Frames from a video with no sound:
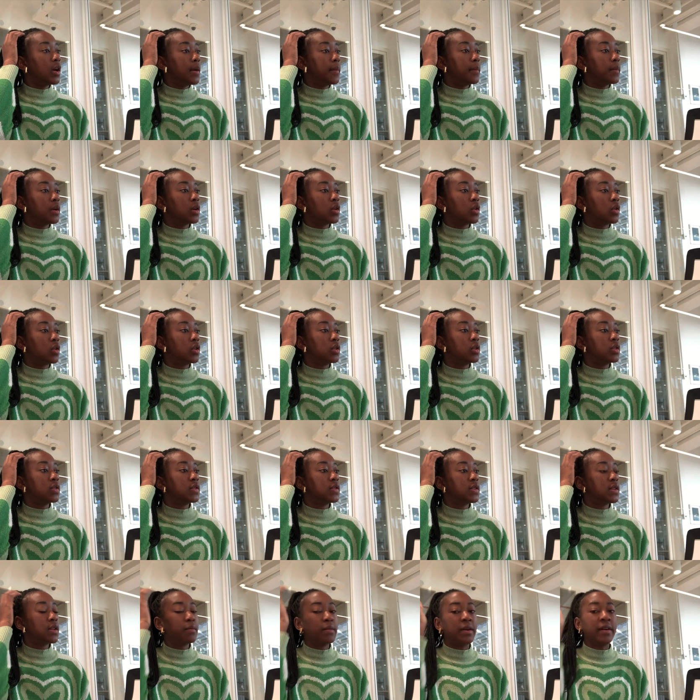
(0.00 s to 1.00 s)

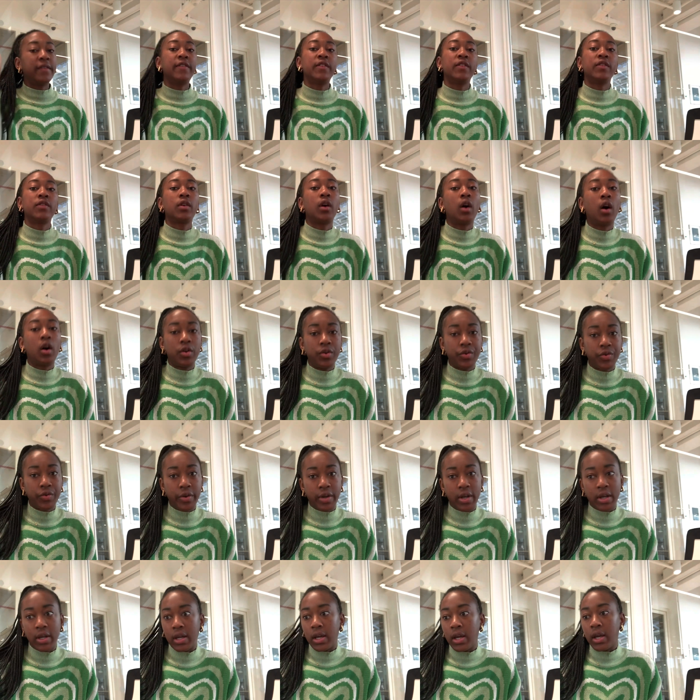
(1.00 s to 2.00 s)
because the muffins aren't
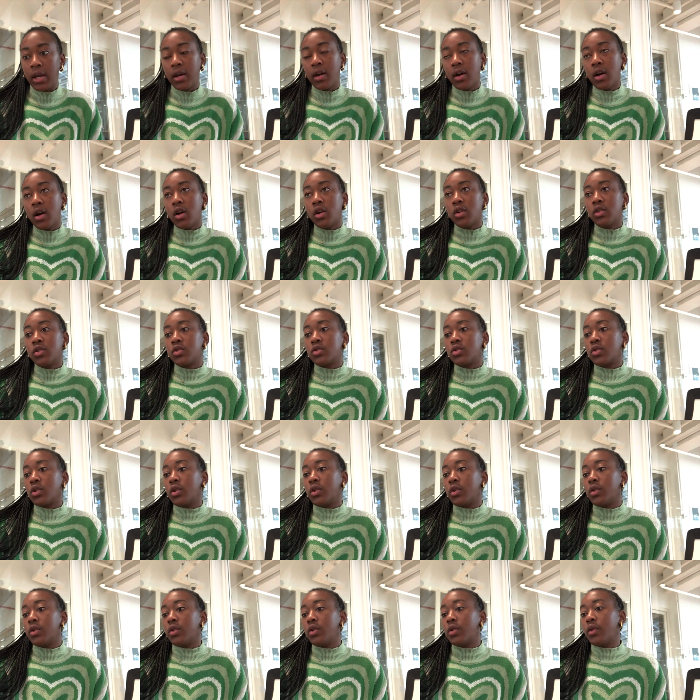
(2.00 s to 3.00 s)
ready,
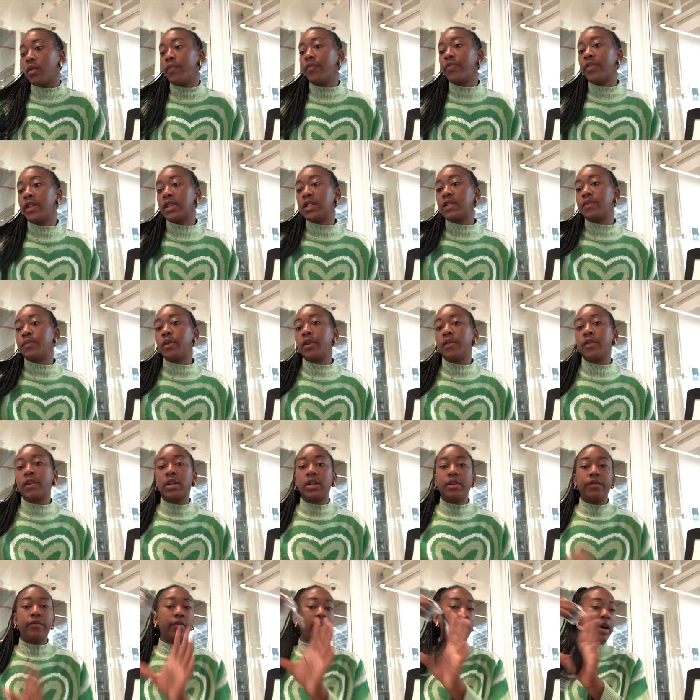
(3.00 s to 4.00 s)
so that's
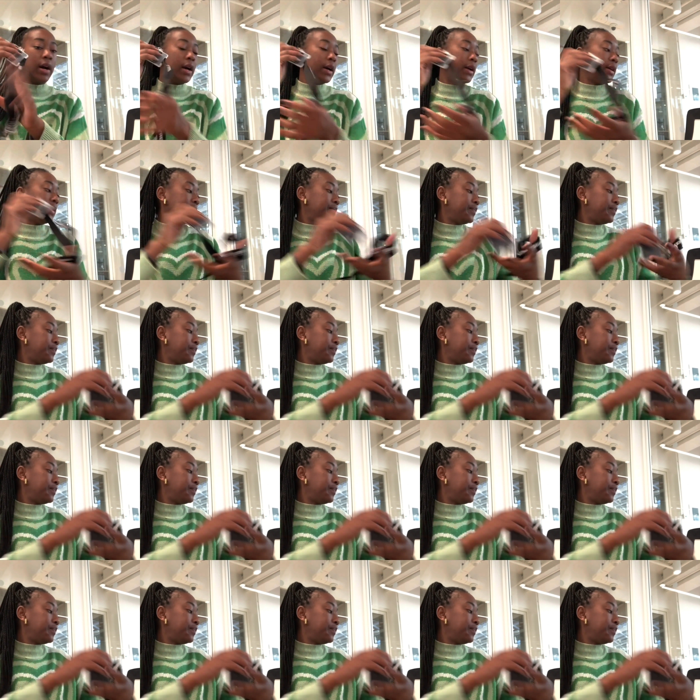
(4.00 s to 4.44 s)
perfectly fine.